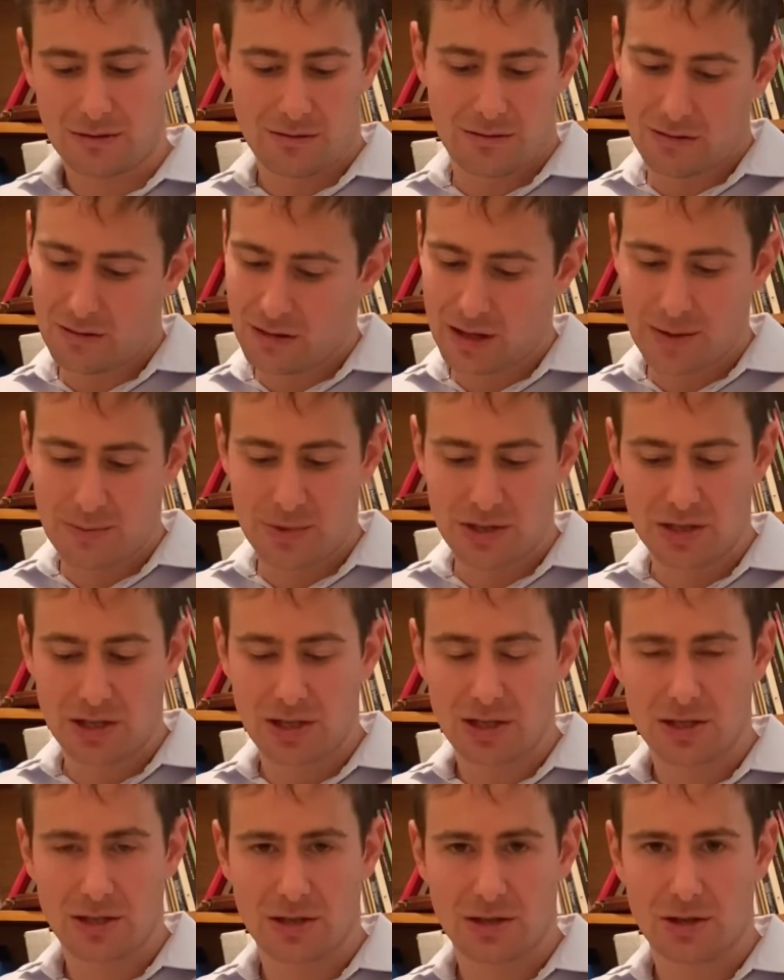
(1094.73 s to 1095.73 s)
their
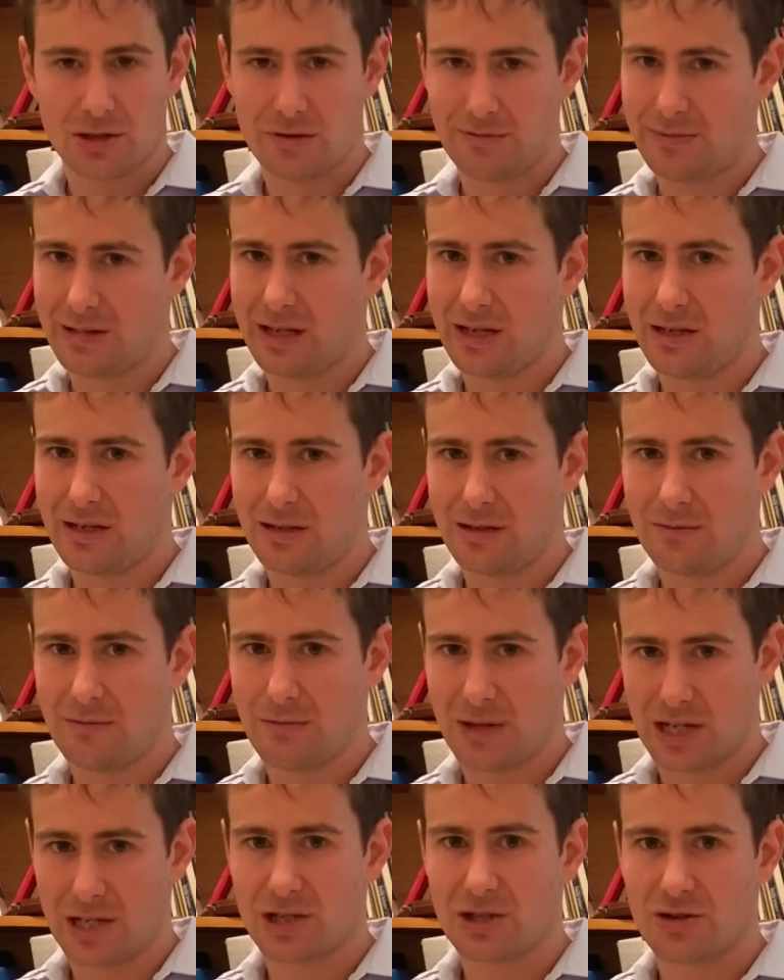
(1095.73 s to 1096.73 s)
position should be
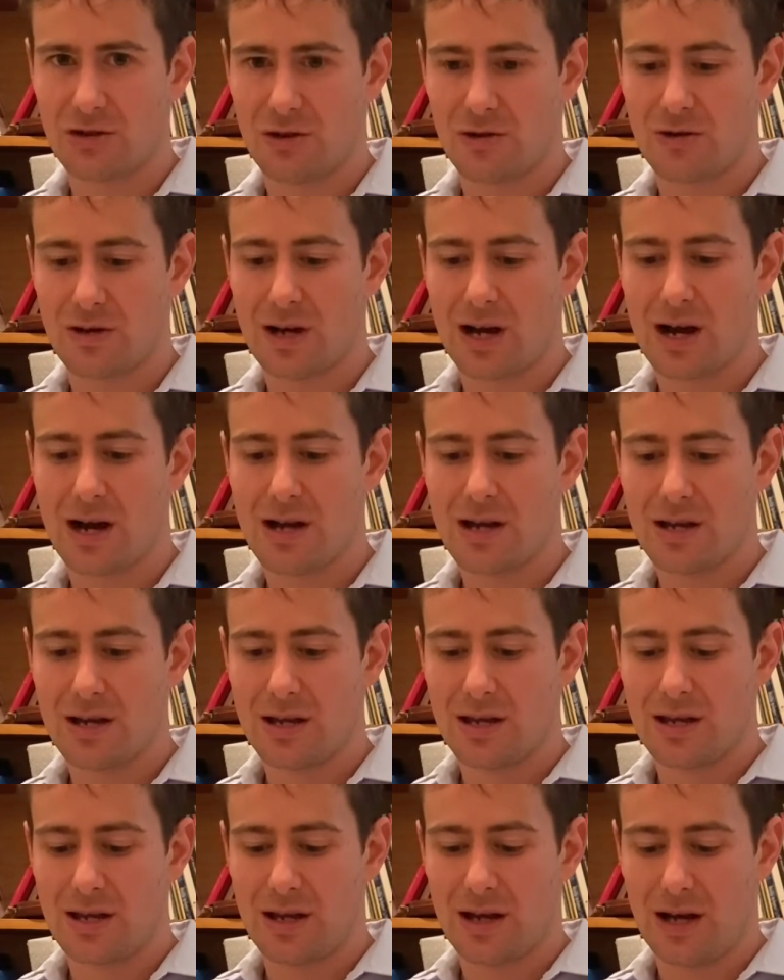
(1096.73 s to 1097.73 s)
much stronger,
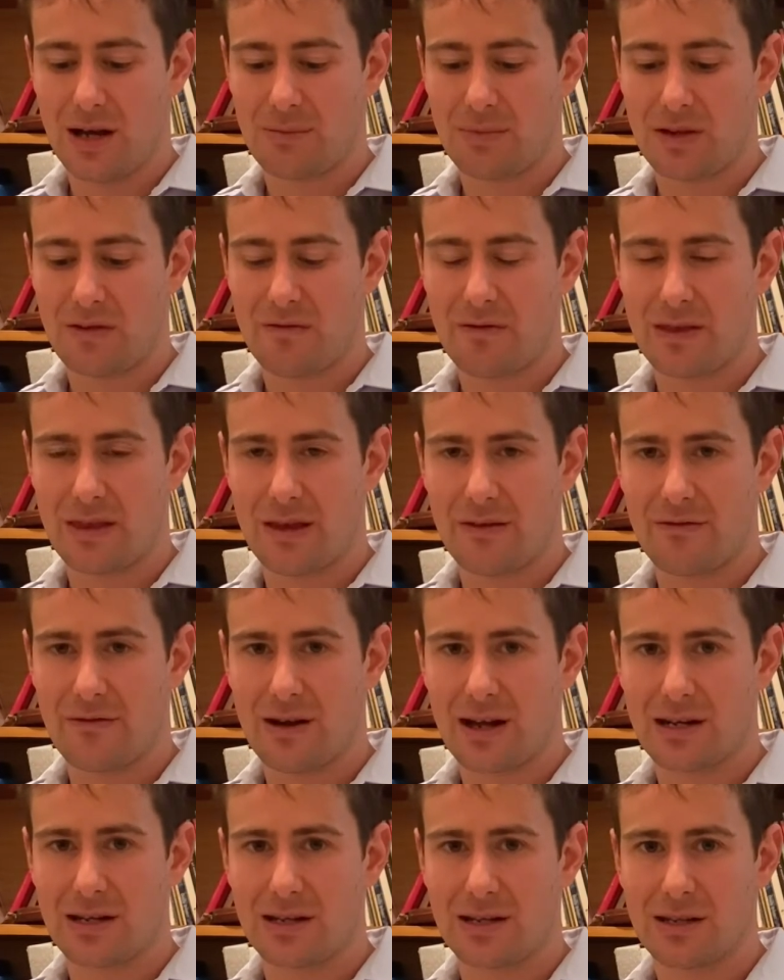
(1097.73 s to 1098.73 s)
given their
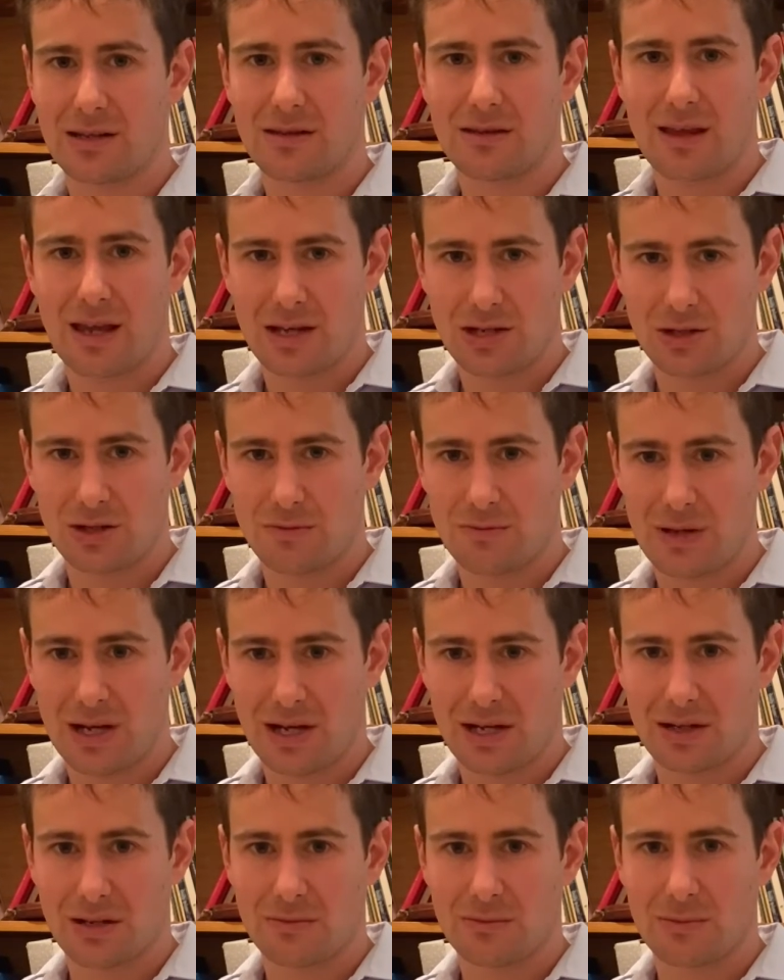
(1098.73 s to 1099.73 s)
funding. They should be
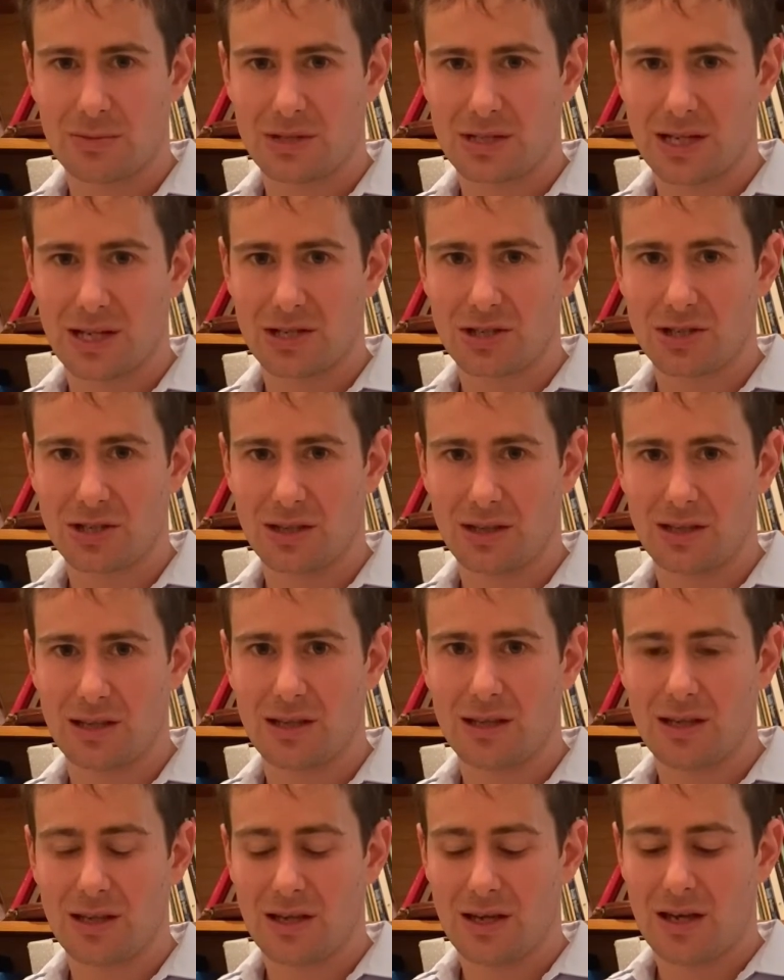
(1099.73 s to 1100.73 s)
able to potentially
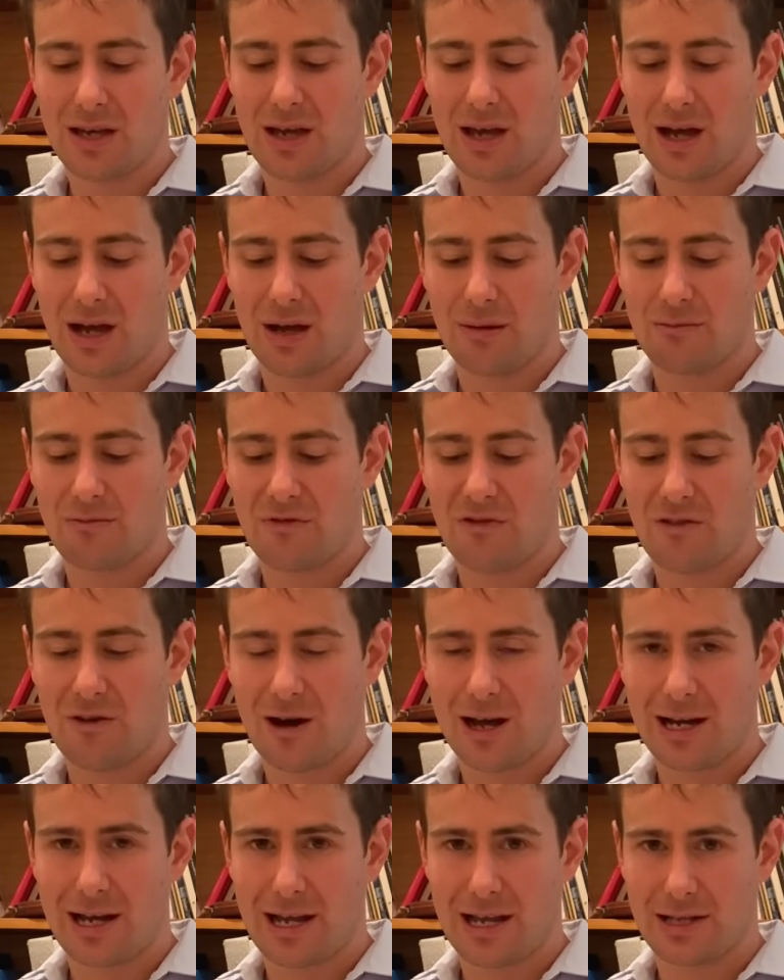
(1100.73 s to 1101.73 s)

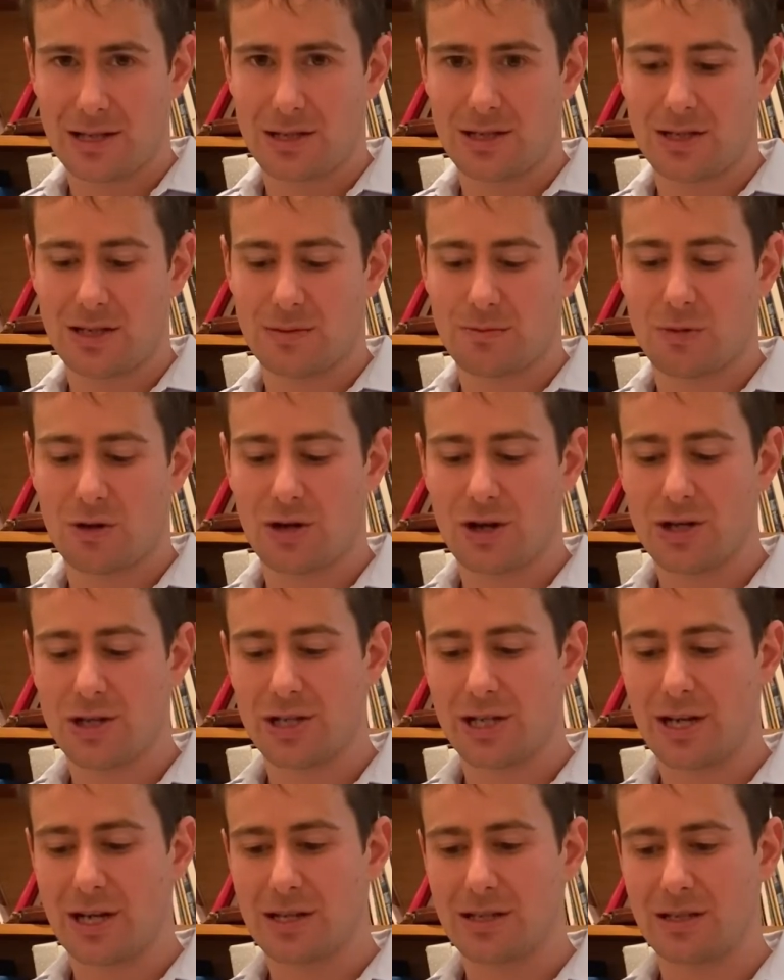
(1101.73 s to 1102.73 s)
finance this
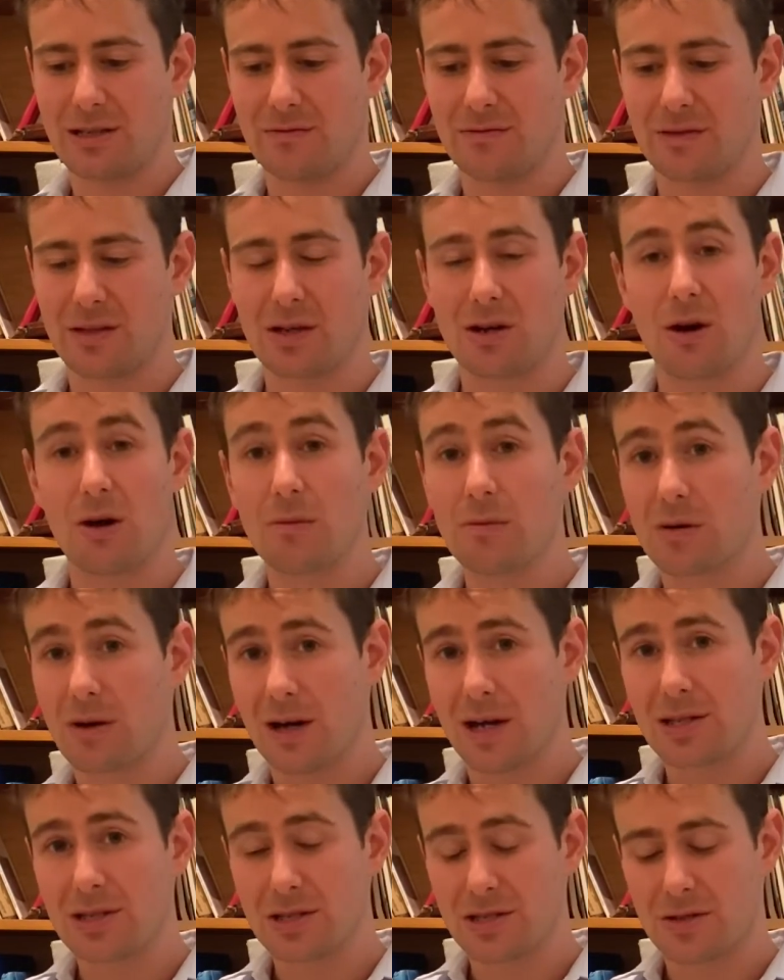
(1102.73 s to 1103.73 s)
project if the gold
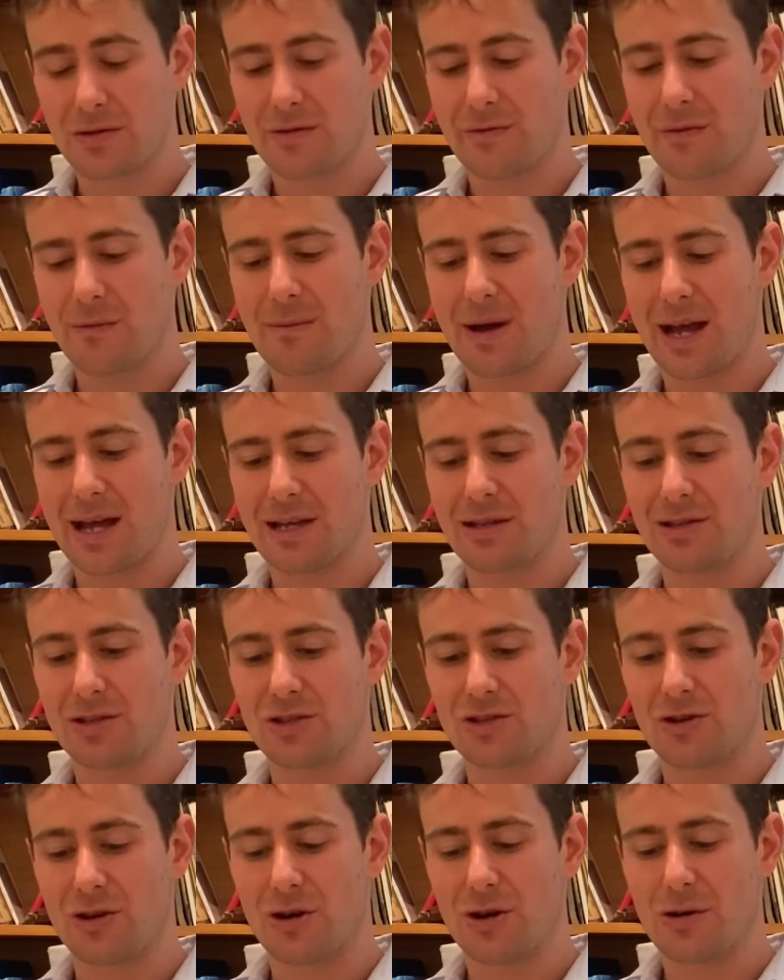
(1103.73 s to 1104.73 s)
prices remain
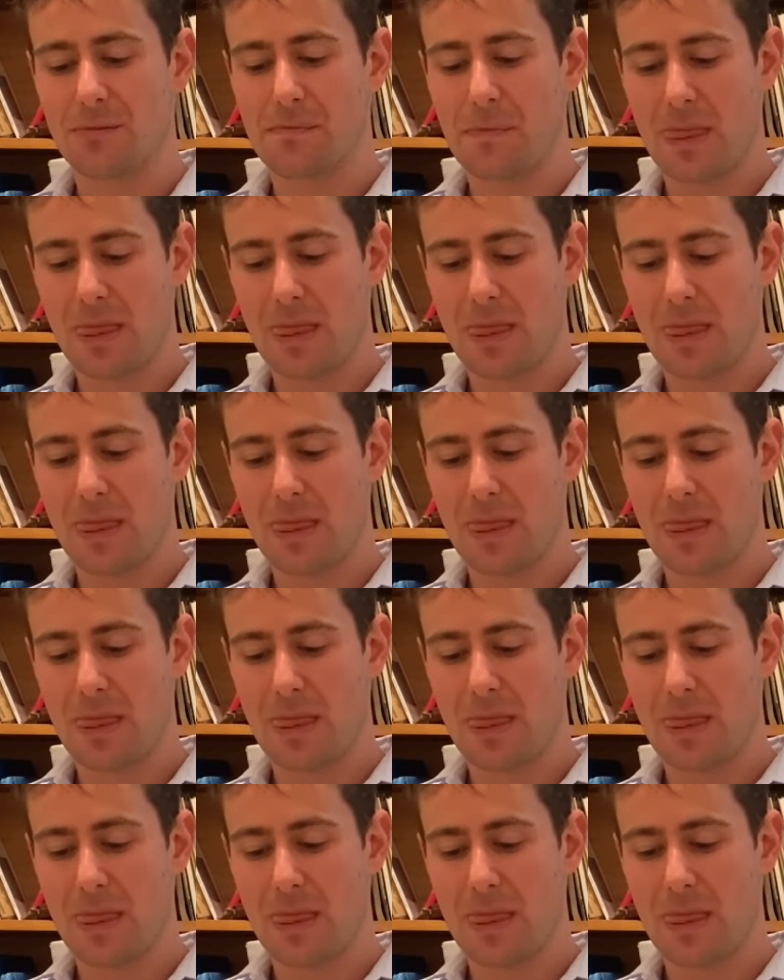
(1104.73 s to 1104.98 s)
strong,